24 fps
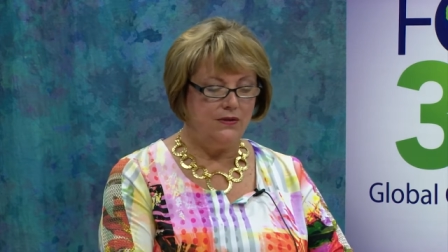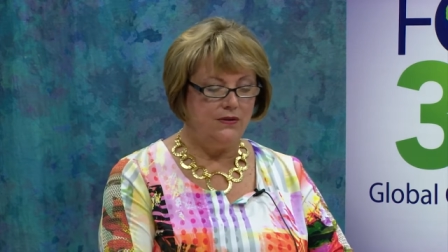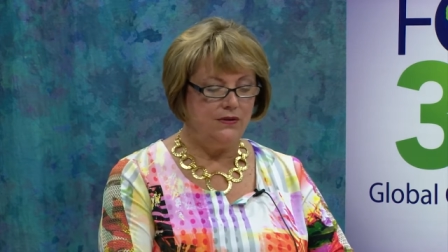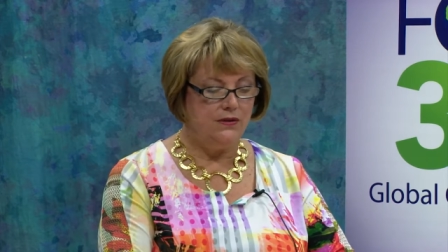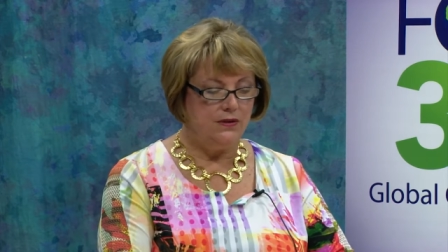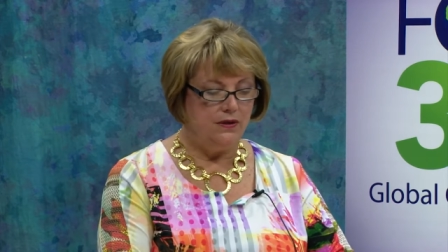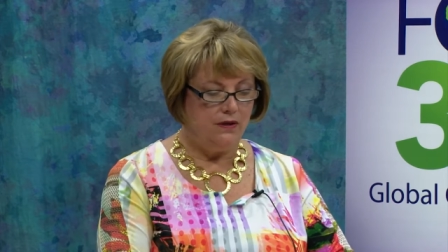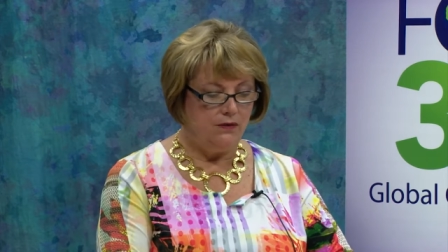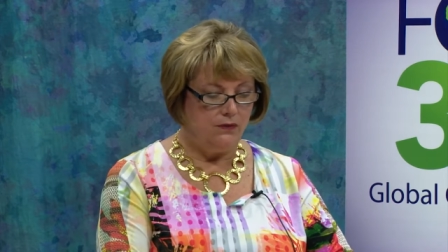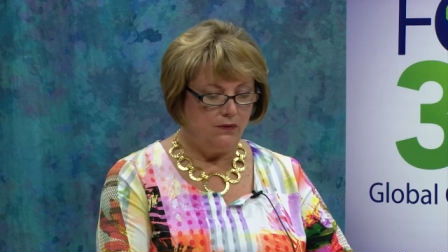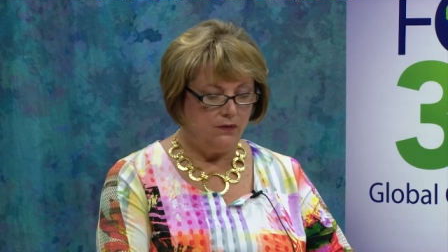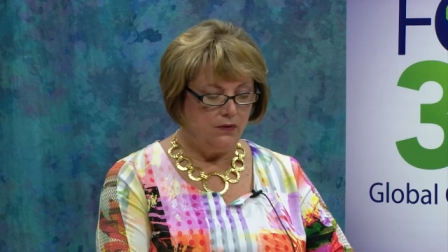And
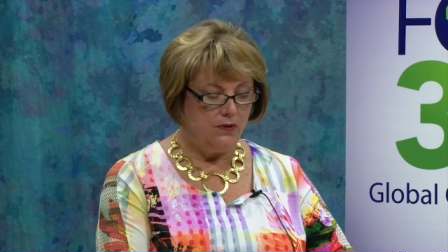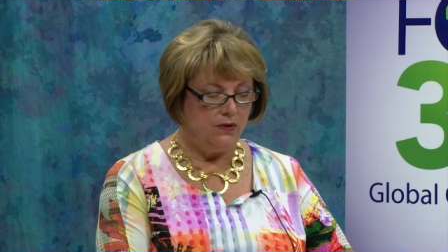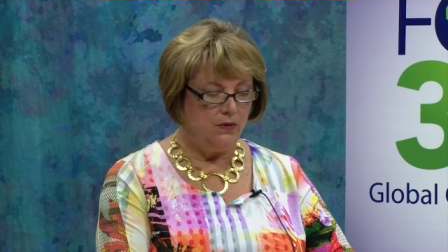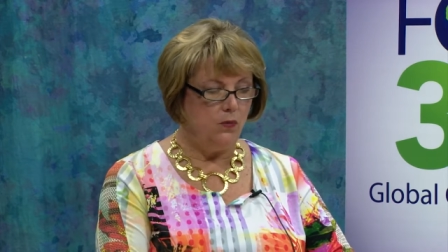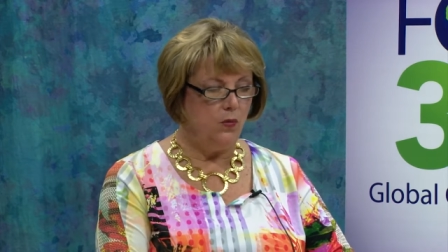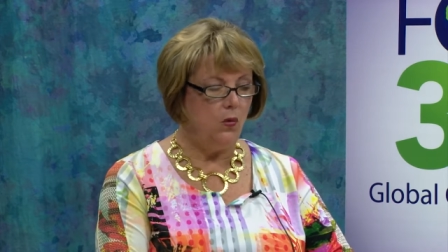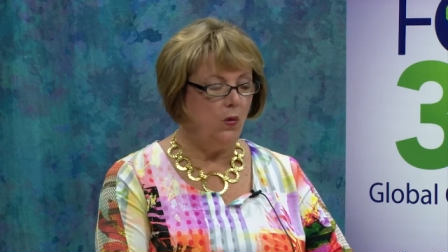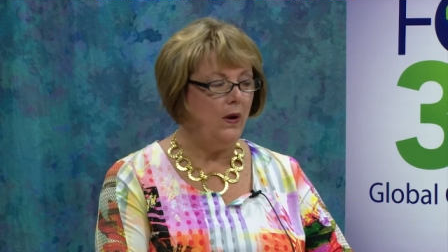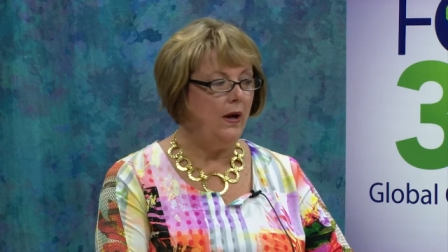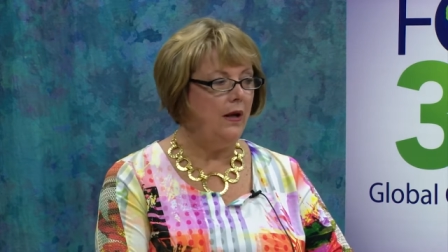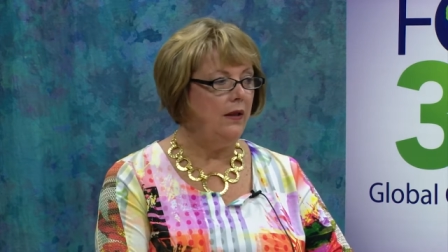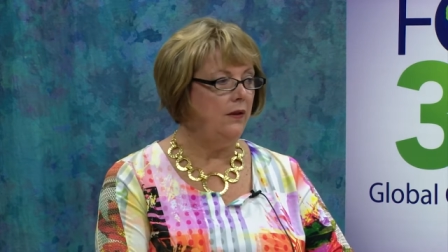so we're
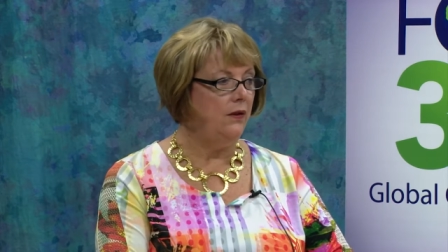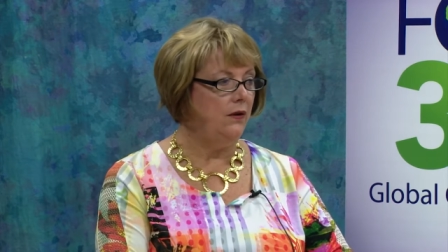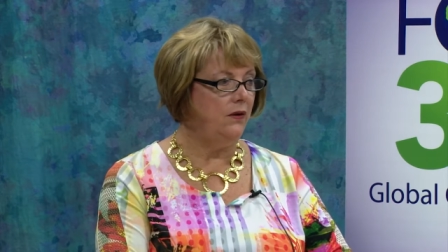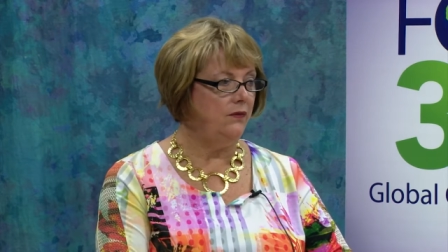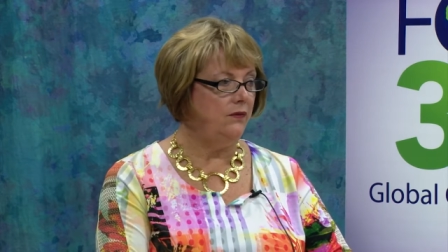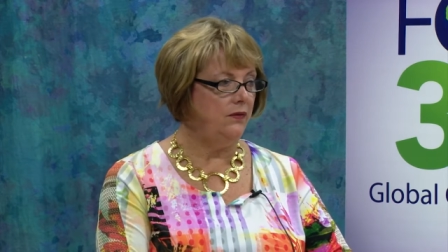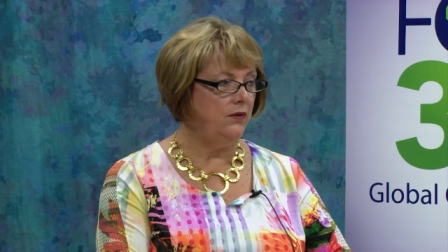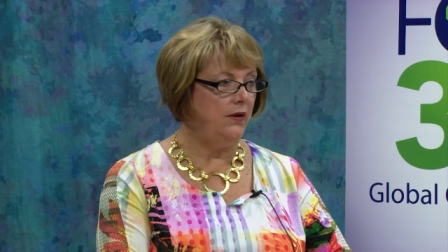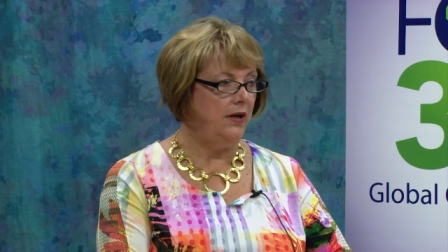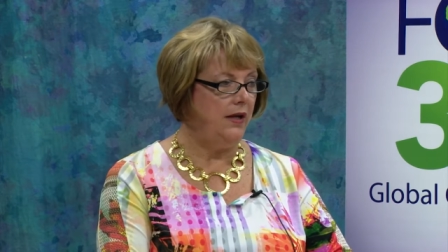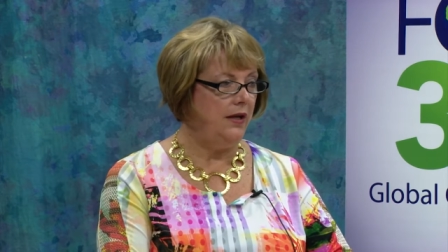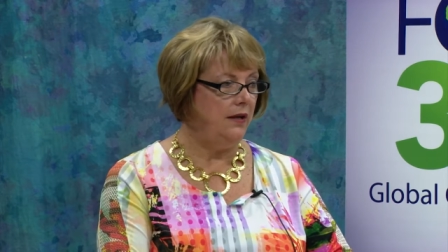well
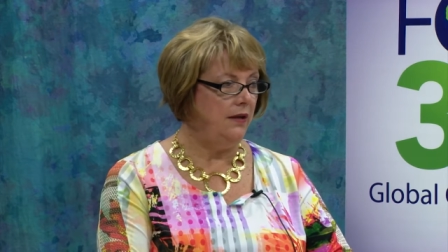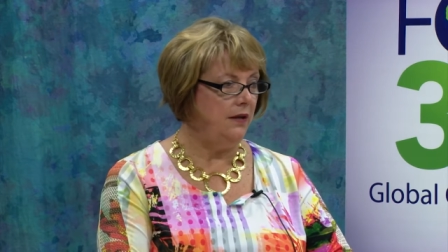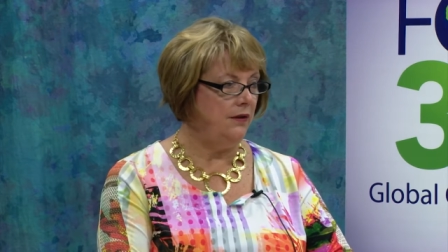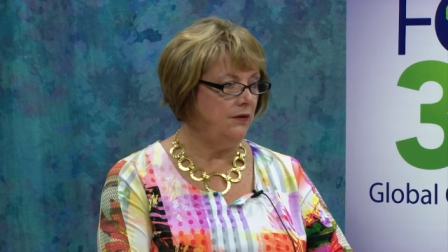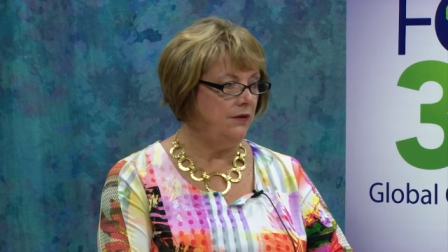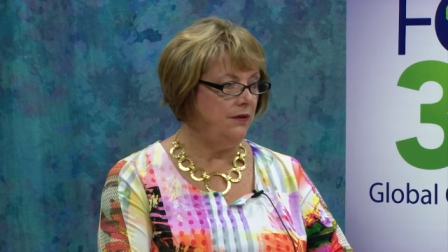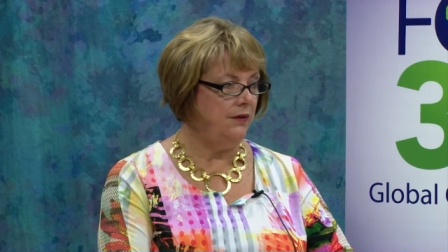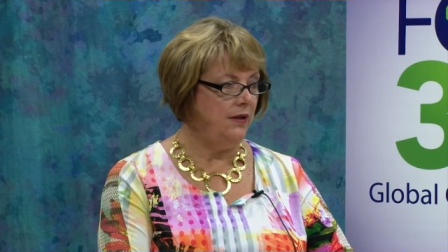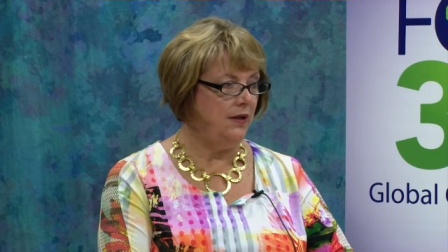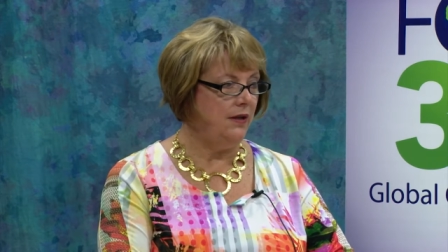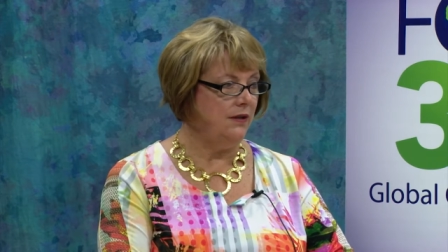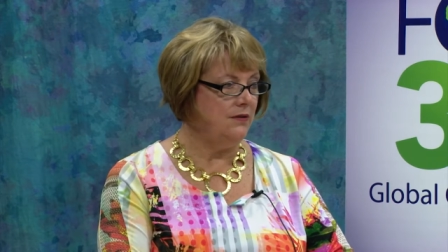over eight
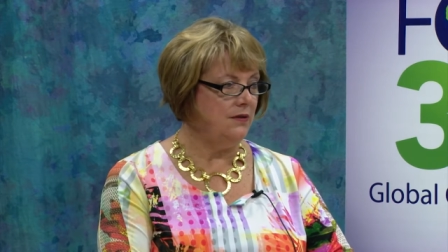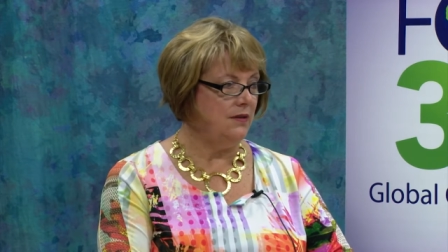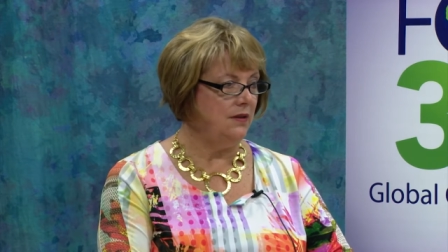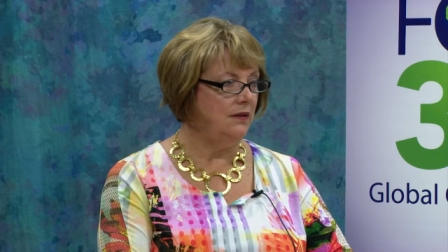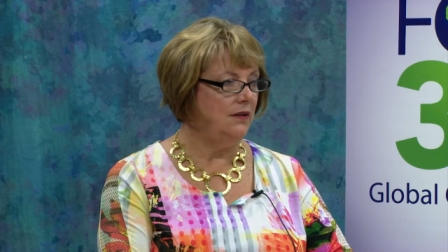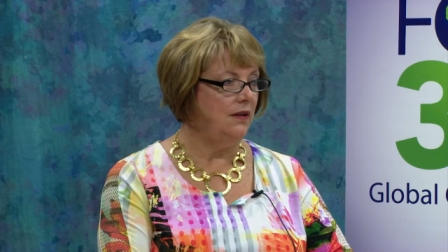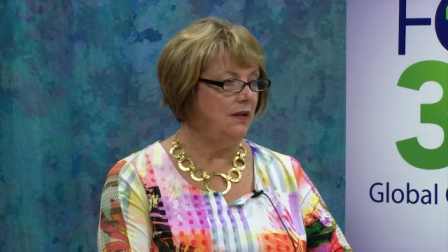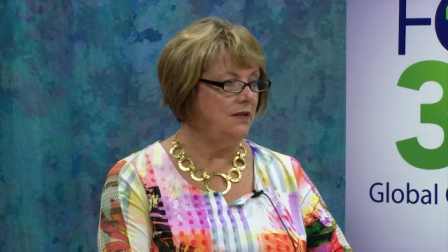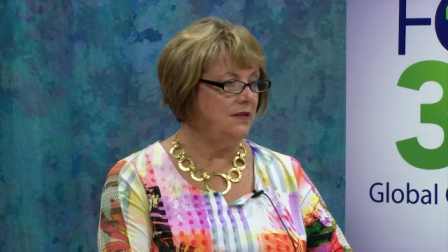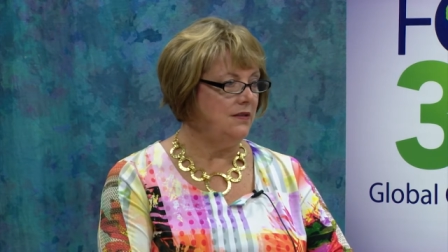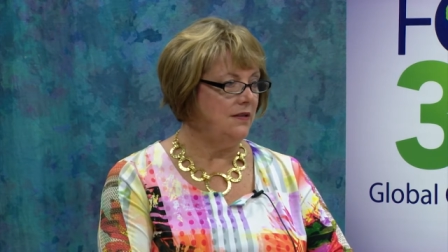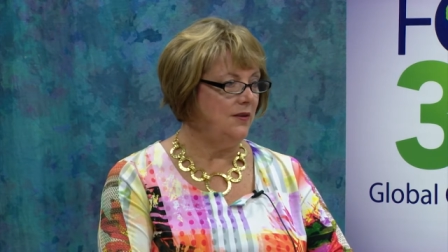hundred thousand
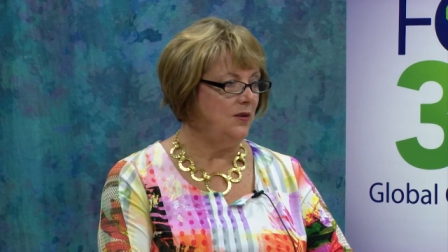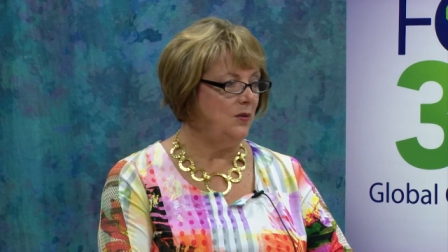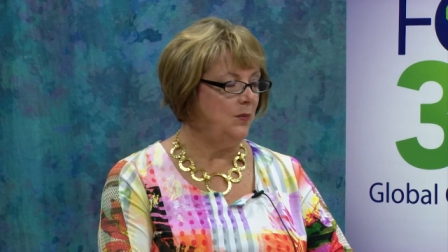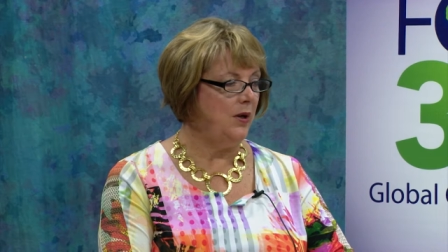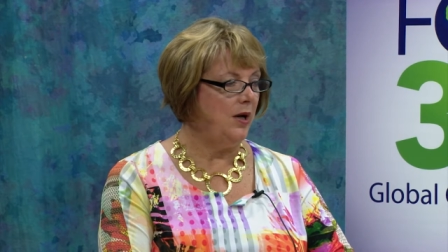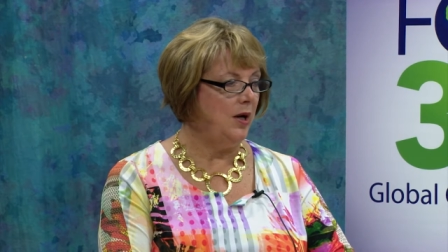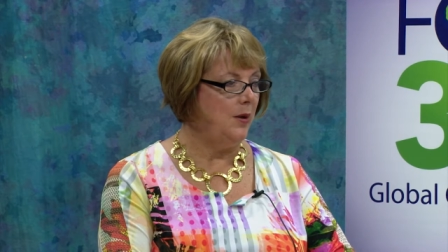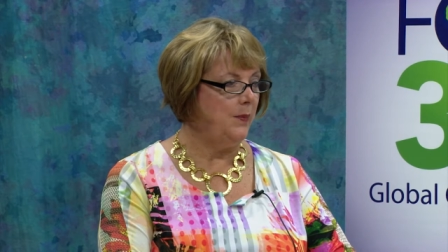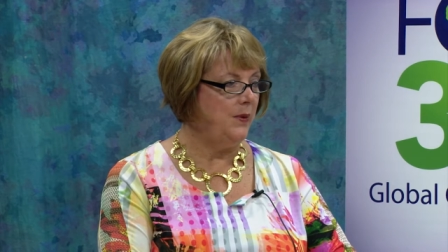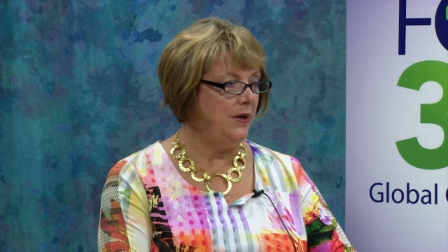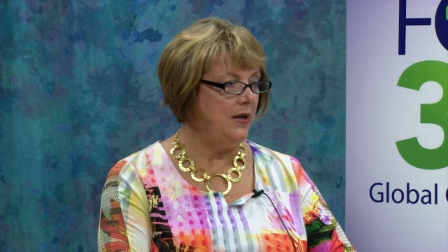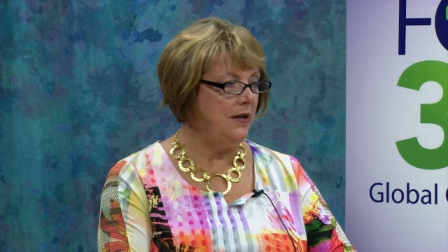lights on the
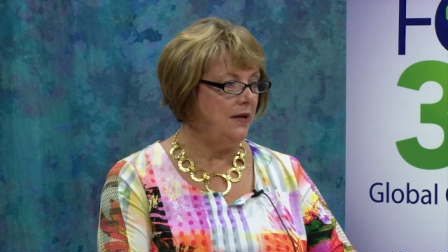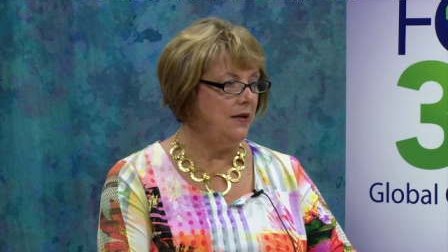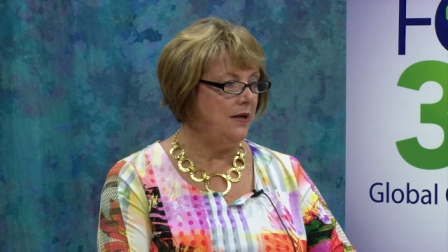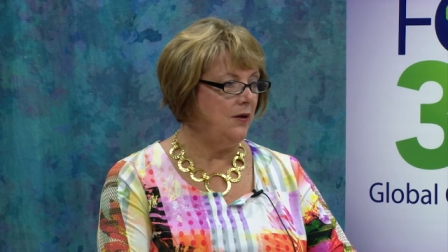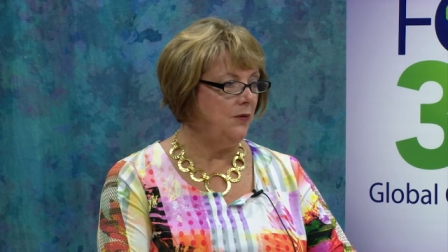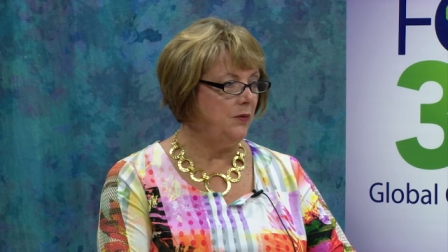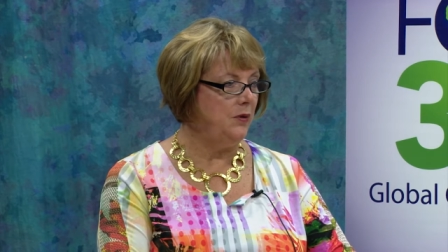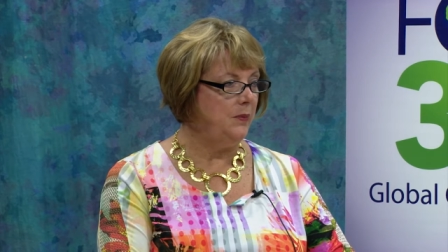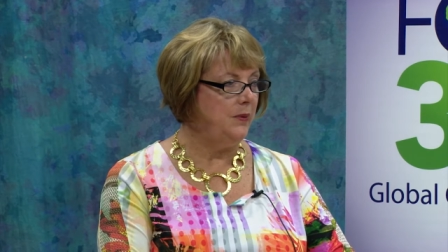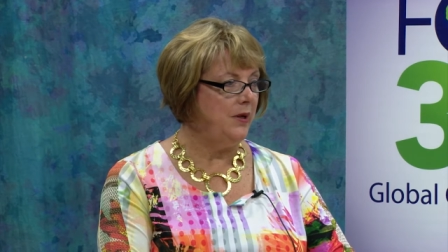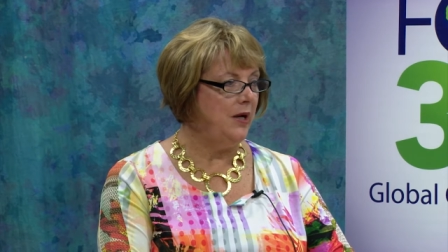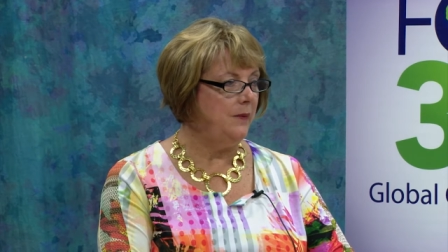property
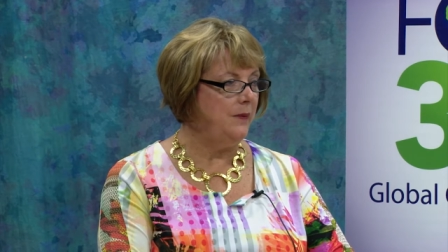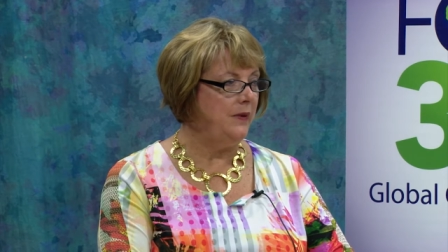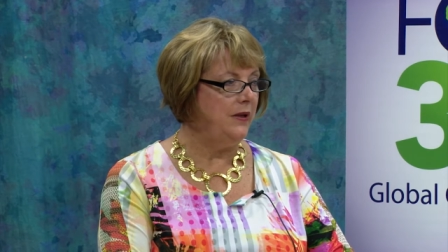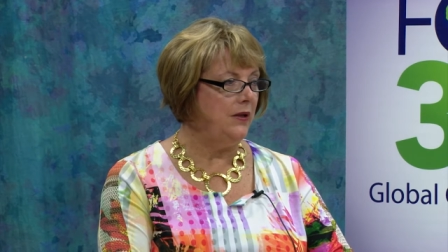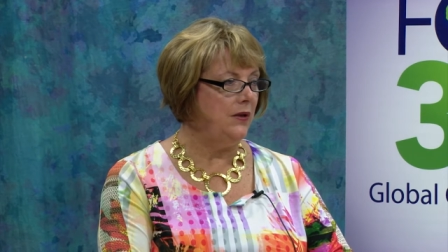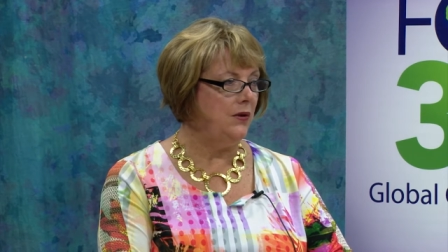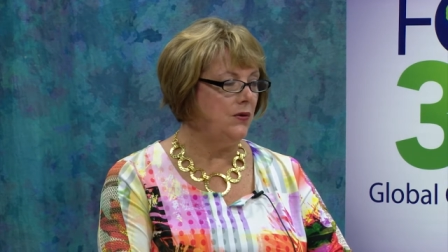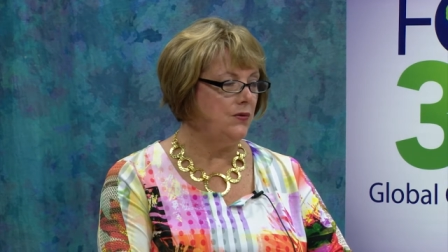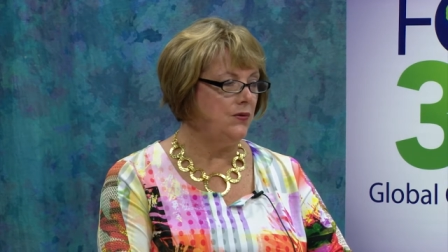now. We're probably mm-hmm.